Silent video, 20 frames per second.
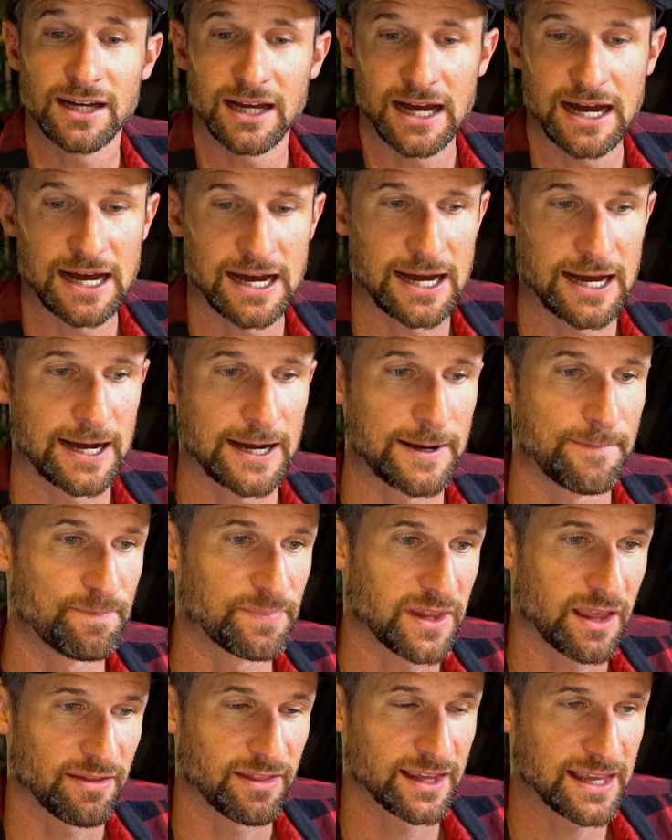
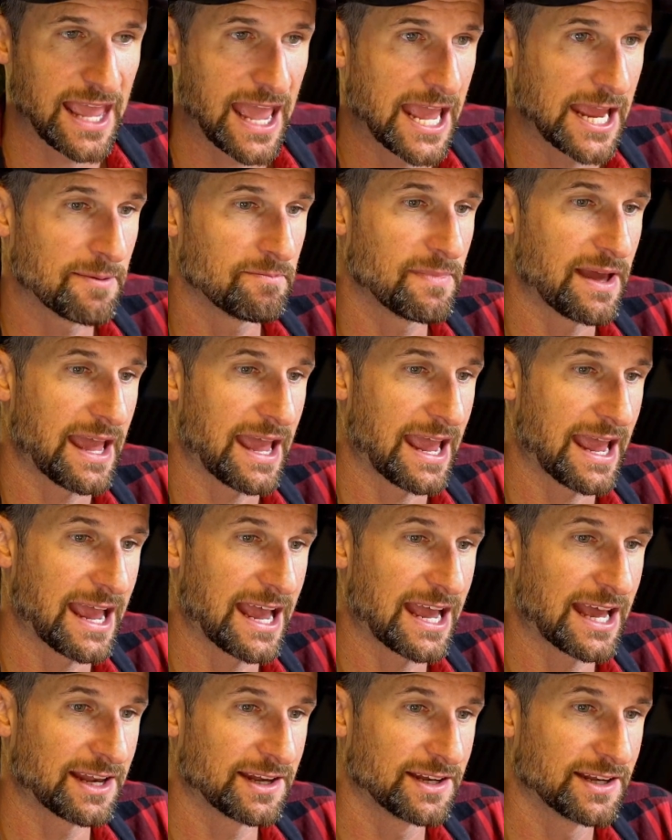the game,
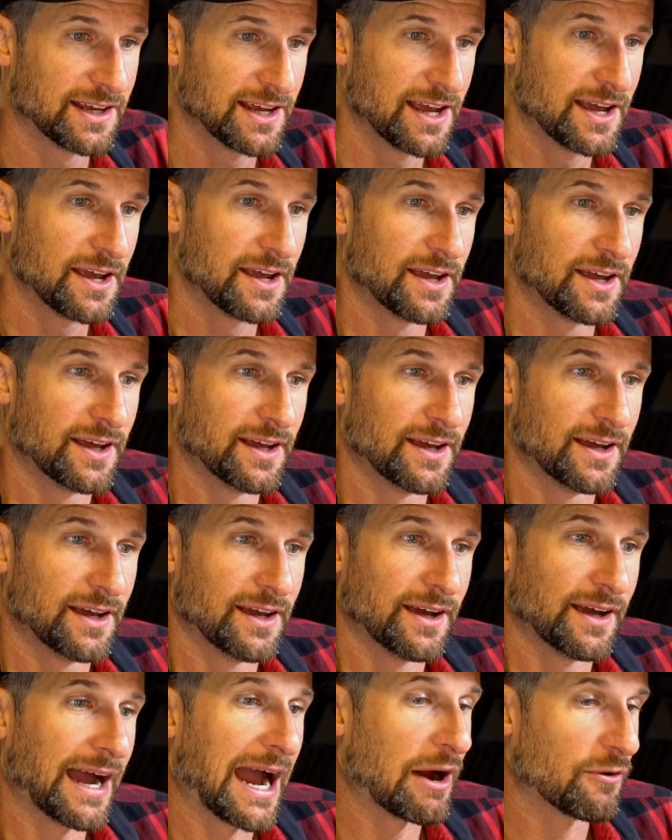and
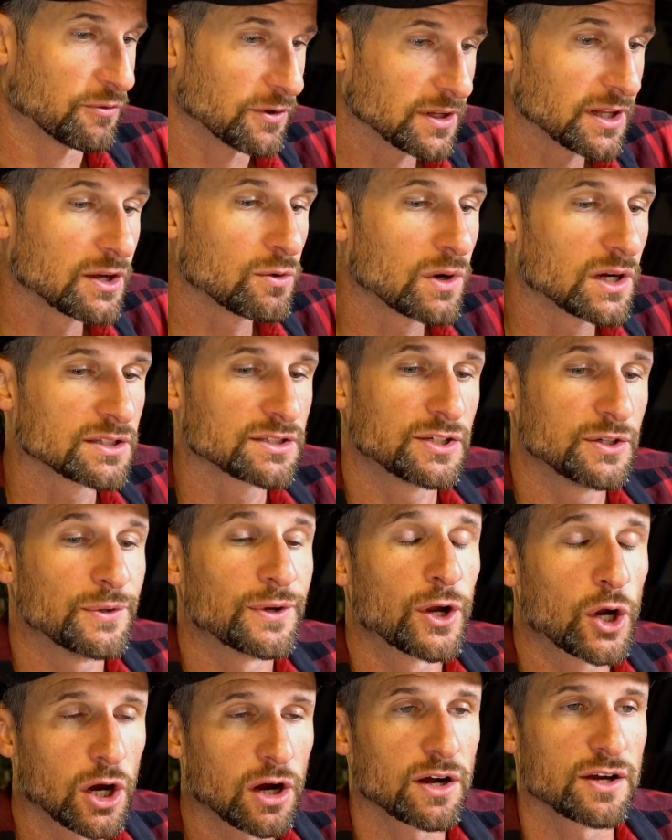I really want to
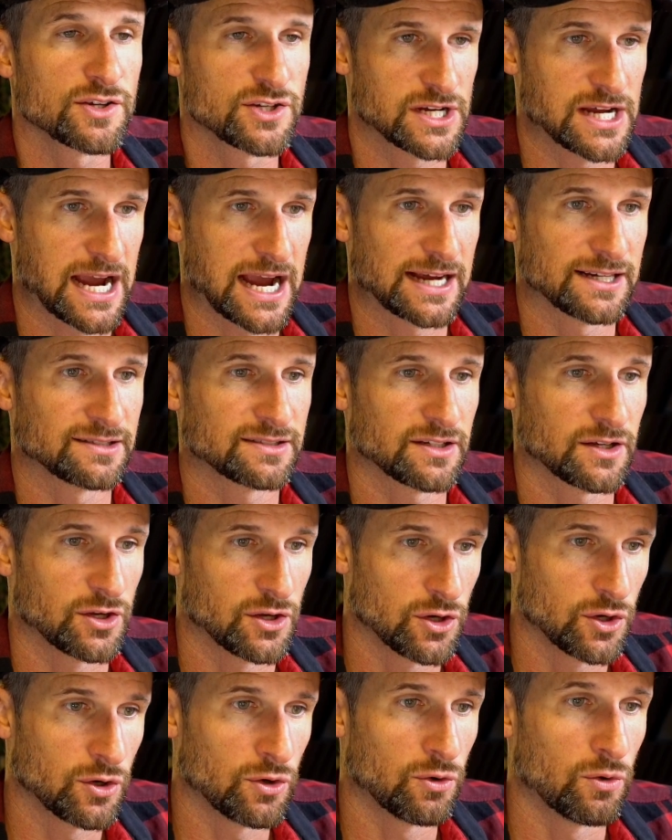encourage you guys
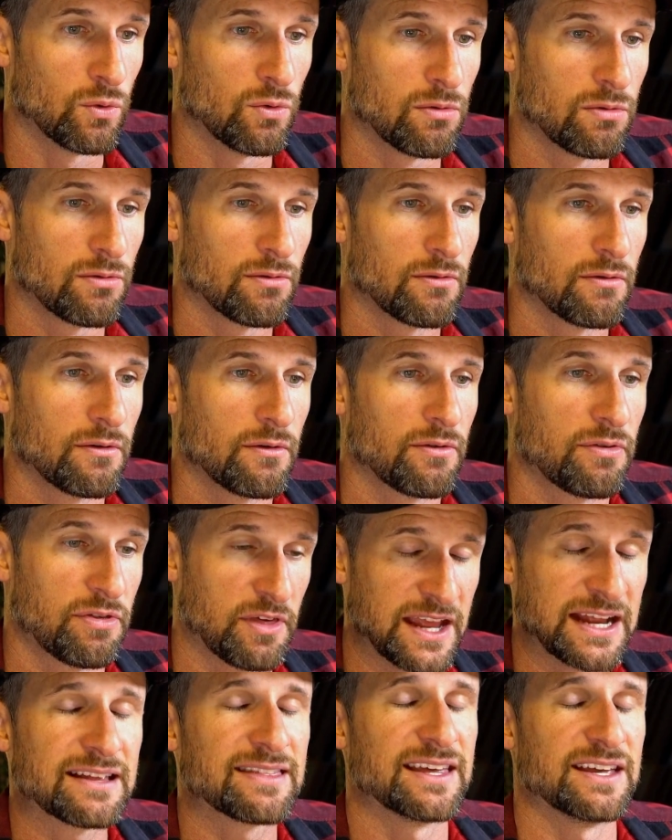who
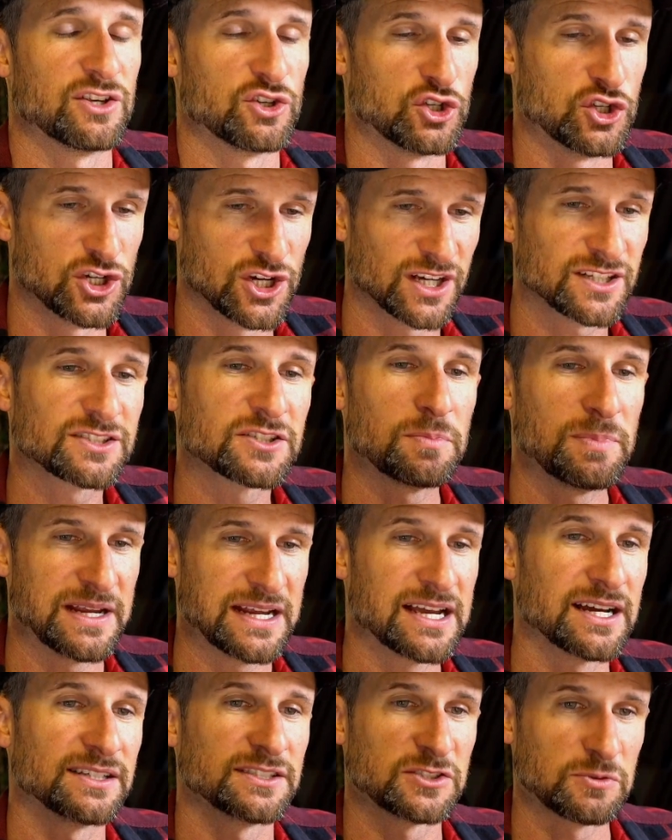think that just
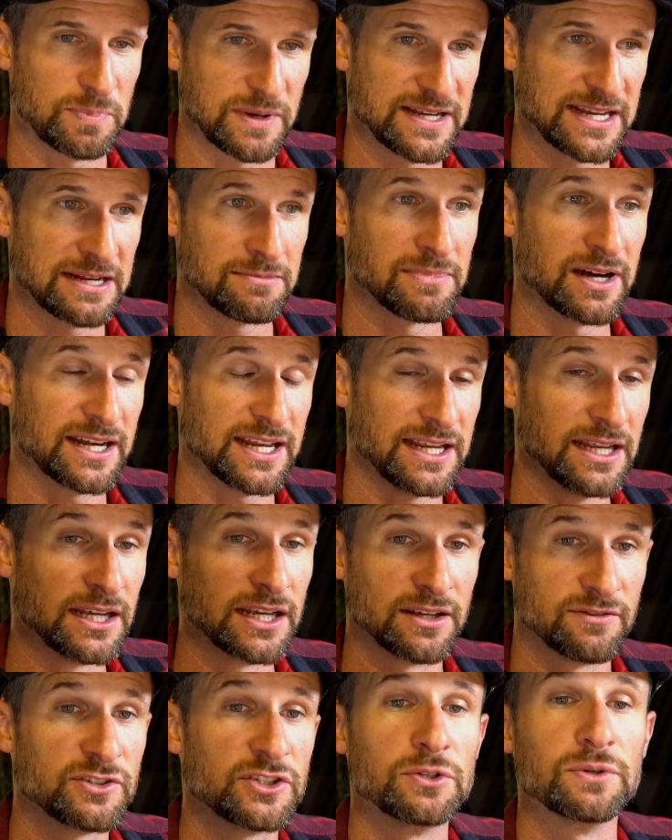because spending money
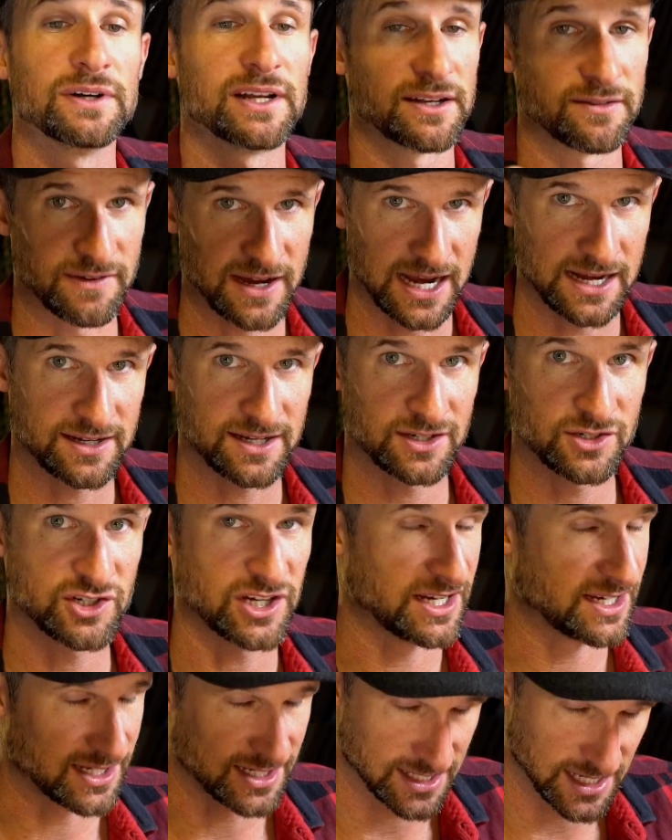gives you an advantage,
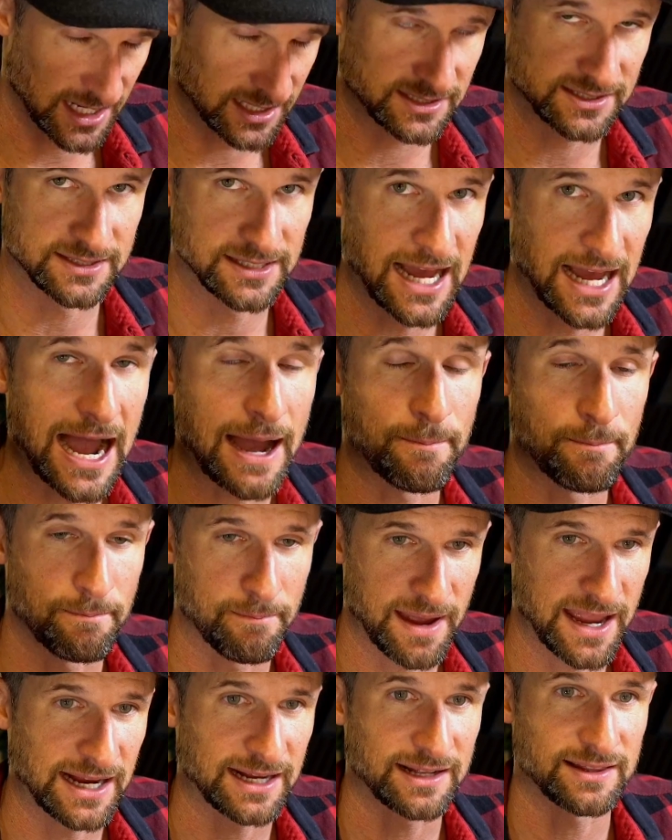it does not
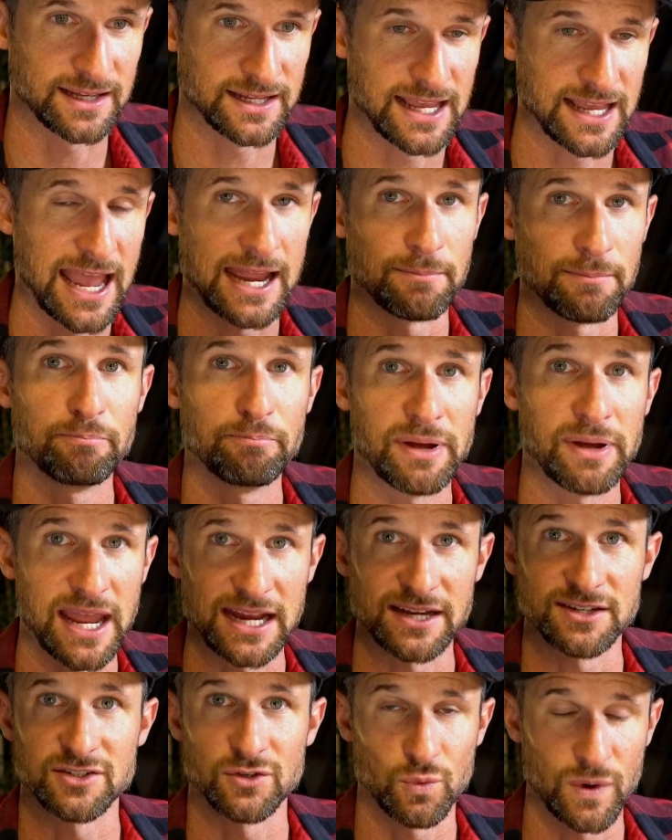make the game
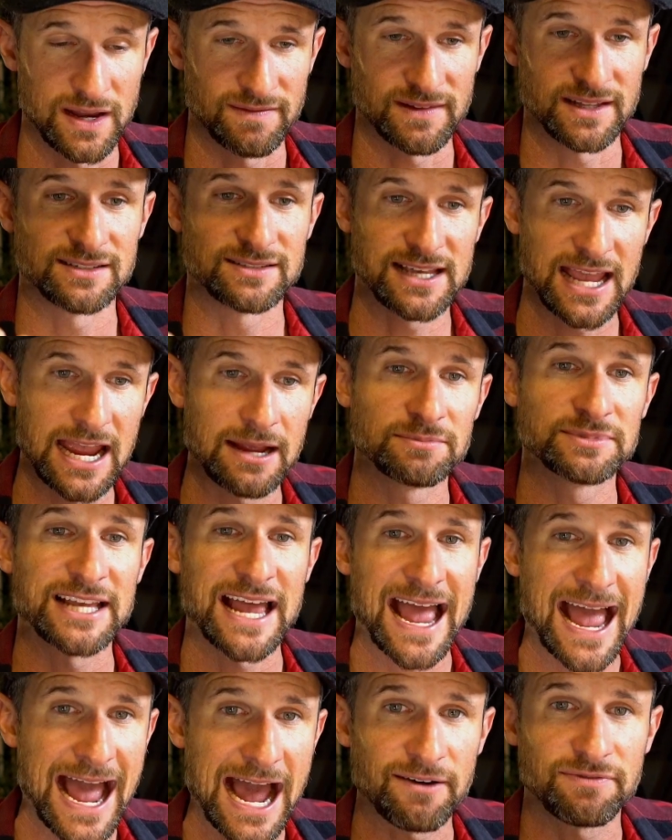pay to win. These games
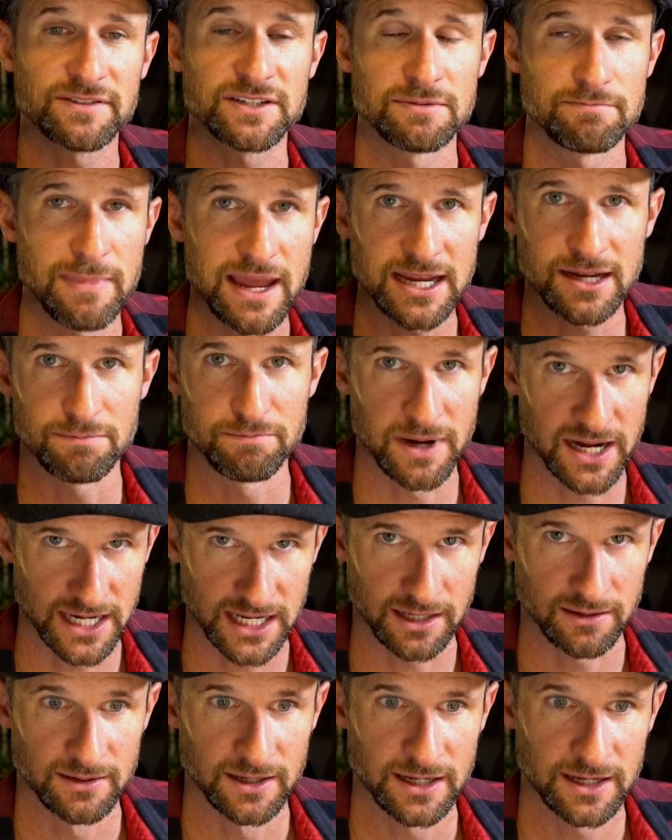have to make
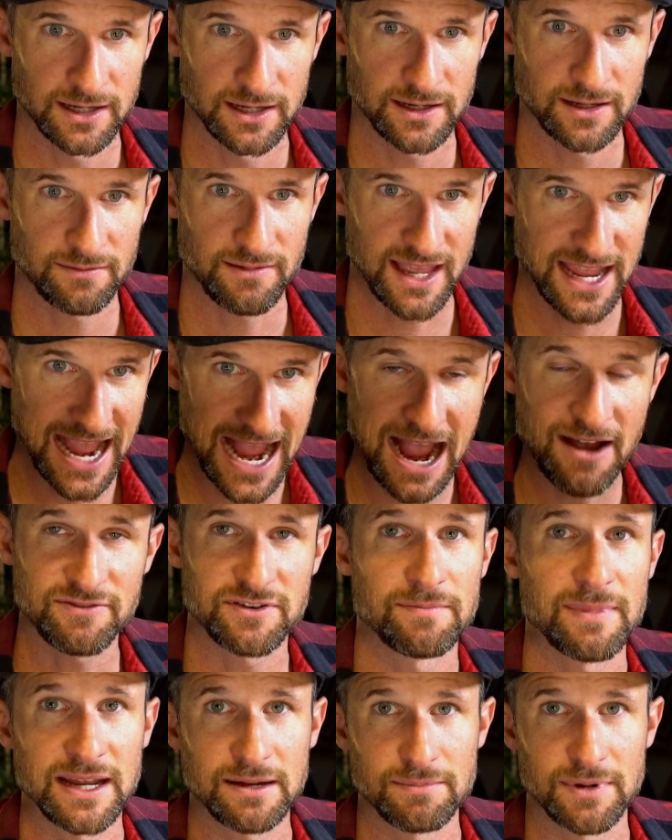money. They have
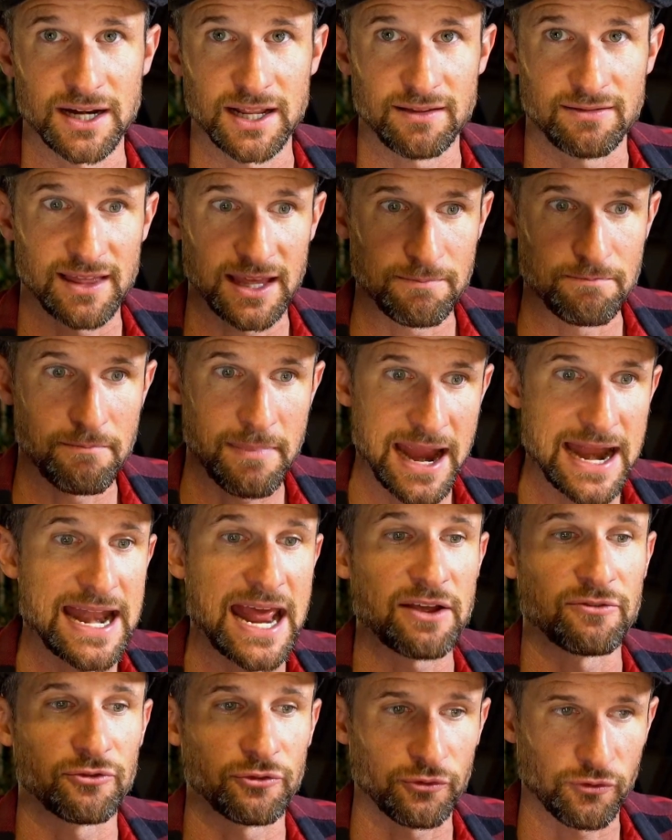to make money. They made
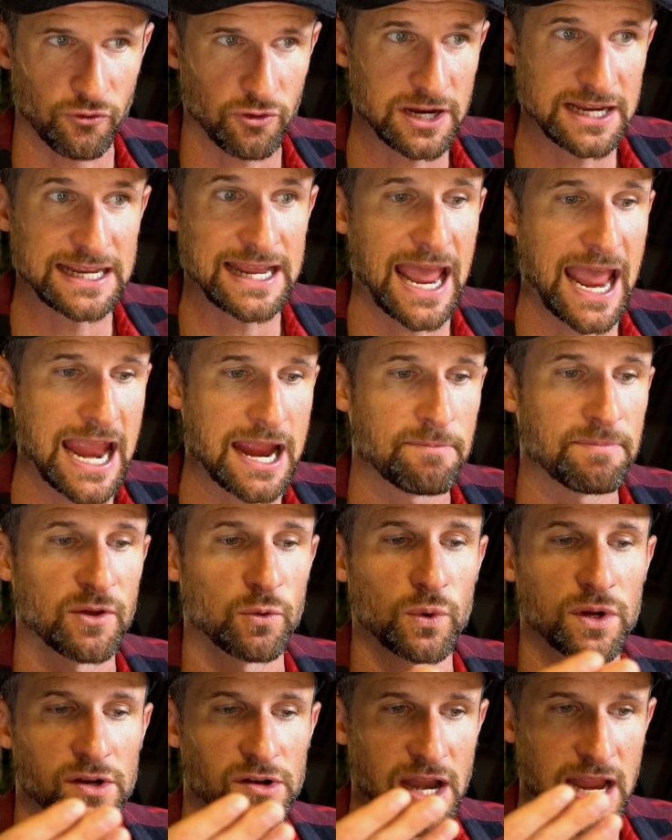a free game that
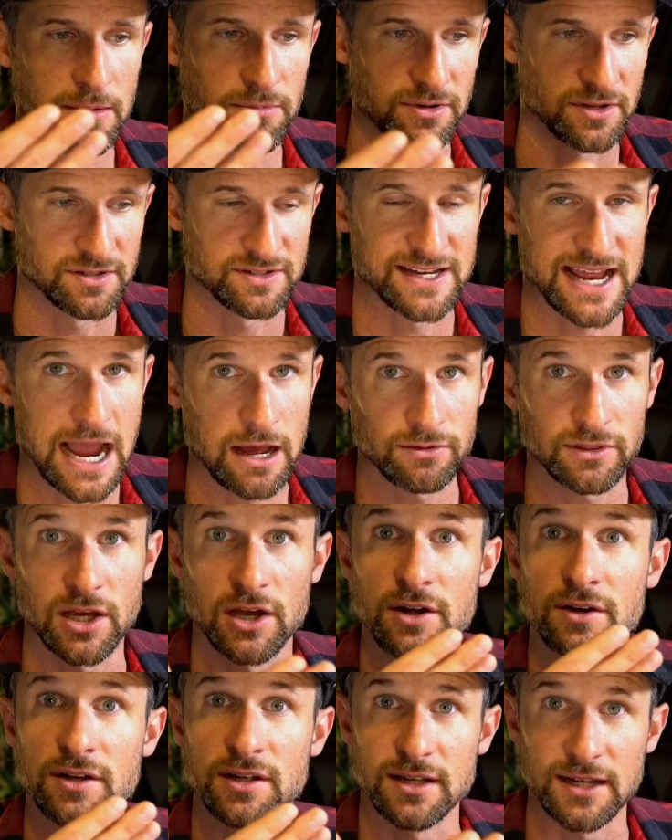we are able to
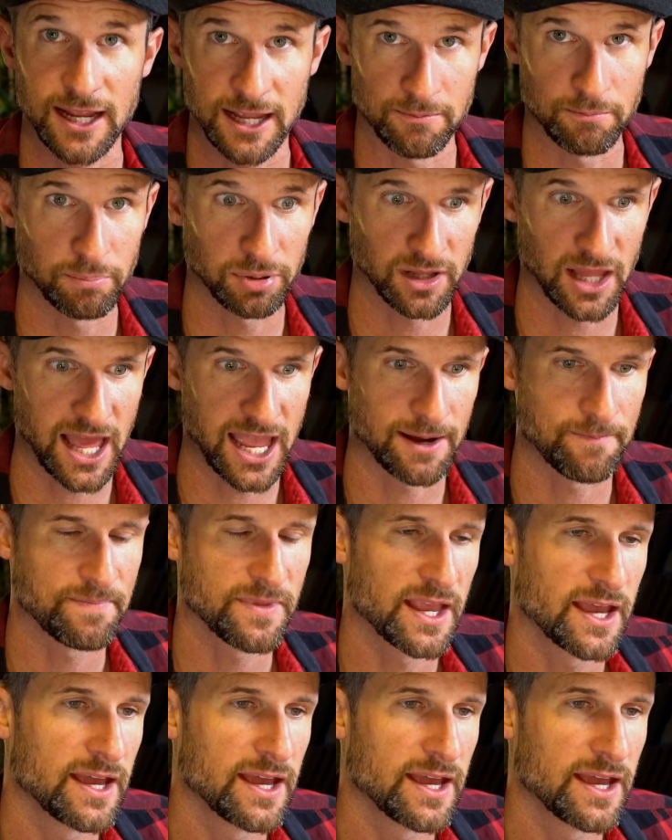download and play.